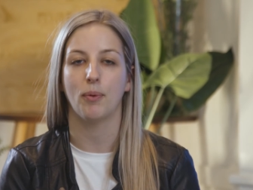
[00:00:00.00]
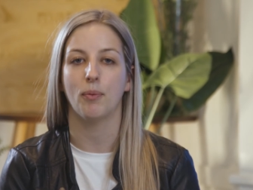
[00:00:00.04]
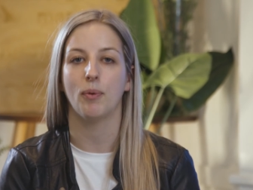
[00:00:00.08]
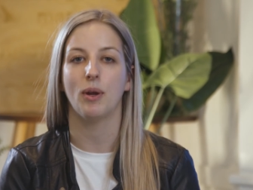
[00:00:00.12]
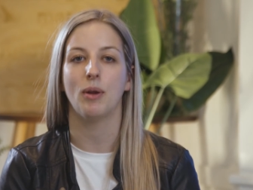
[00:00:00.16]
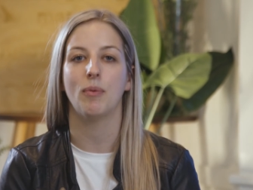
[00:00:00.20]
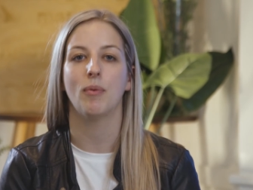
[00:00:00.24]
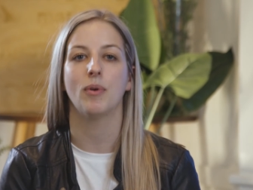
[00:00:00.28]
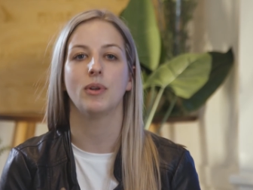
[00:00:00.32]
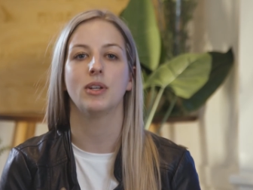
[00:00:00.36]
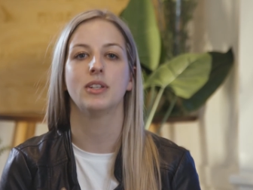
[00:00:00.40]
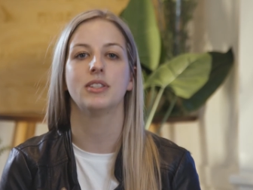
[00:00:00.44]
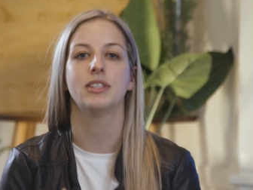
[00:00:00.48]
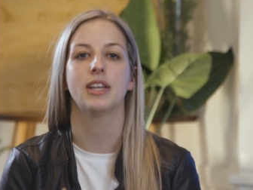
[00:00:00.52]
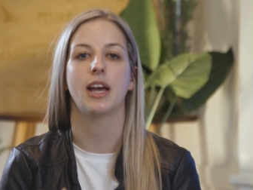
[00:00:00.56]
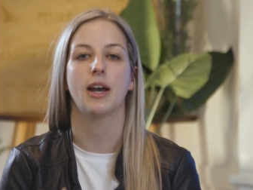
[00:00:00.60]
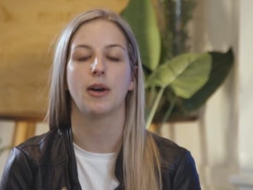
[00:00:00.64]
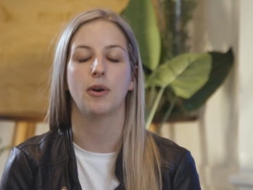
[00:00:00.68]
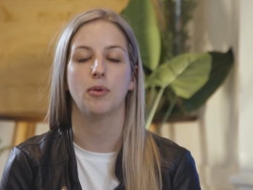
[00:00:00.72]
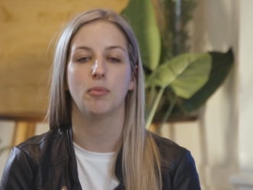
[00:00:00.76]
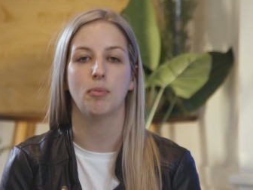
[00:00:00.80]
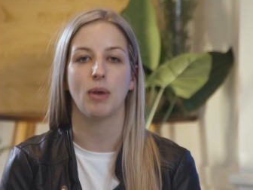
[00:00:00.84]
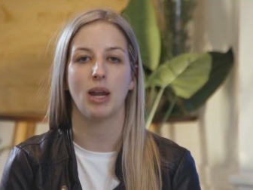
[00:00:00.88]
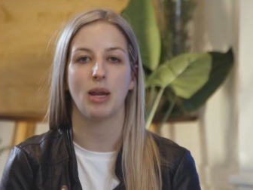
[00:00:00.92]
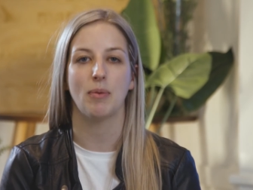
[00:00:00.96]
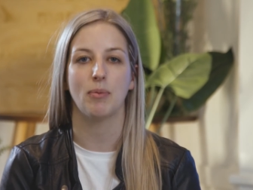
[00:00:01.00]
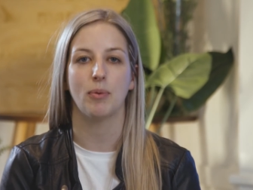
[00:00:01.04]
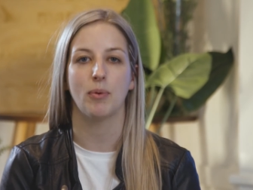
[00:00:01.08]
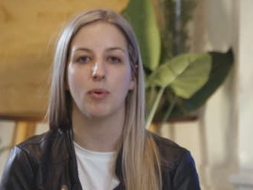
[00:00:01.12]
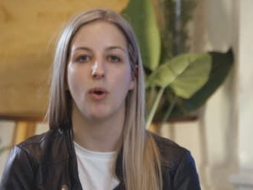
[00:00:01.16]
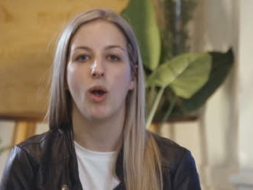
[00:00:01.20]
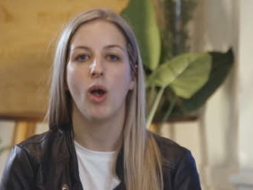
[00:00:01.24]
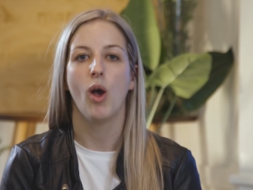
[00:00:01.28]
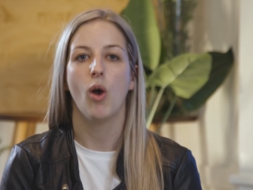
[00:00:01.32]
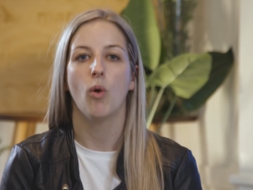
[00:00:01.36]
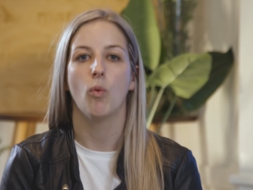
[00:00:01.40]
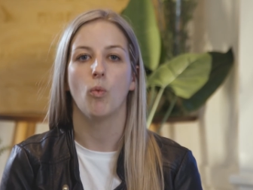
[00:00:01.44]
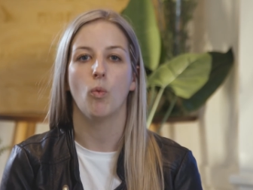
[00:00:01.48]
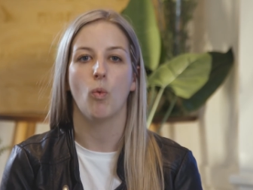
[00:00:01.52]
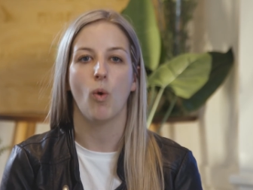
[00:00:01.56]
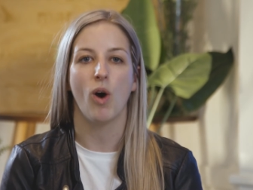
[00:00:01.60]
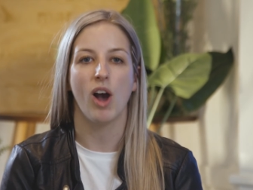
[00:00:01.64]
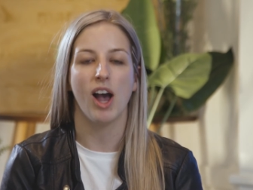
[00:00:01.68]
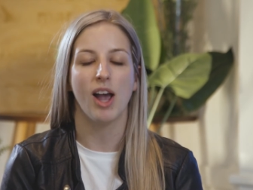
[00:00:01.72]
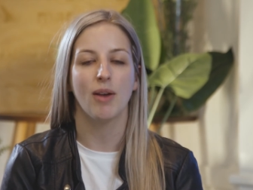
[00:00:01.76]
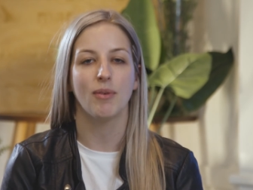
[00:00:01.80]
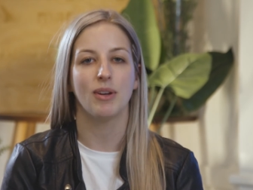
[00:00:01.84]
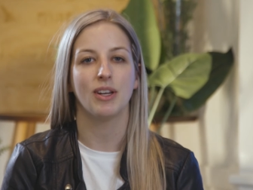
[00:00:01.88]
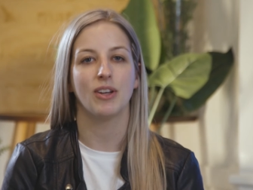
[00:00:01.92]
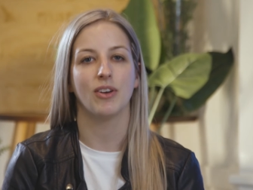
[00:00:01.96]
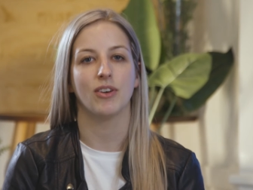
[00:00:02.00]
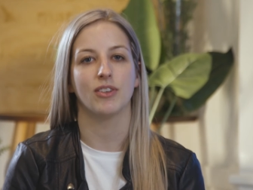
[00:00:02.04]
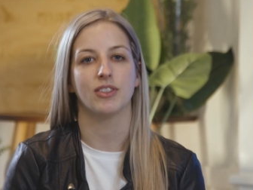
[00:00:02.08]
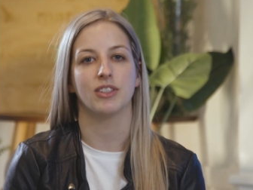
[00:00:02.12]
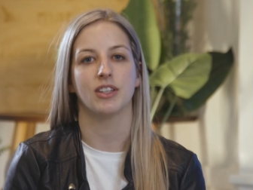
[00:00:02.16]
We want to tell people why we got